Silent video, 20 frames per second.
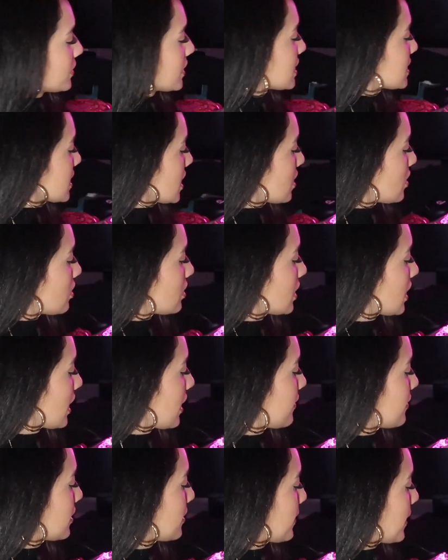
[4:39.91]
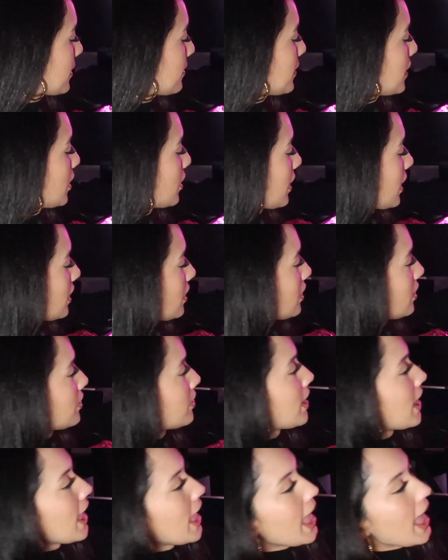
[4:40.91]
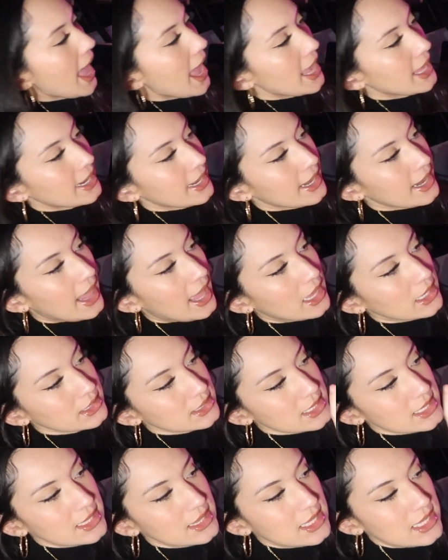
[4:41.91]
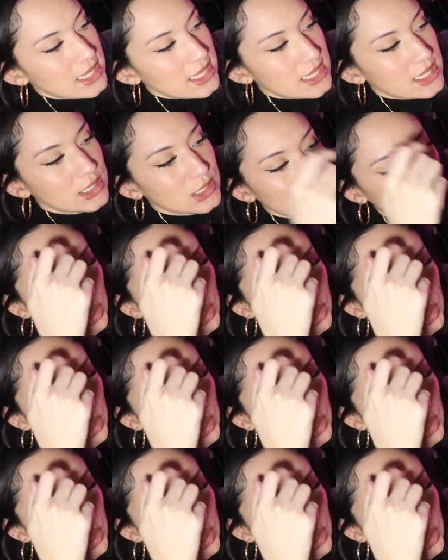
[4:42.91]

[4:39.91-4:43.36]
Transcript: is that all I have to buy? Okay, no. And actually these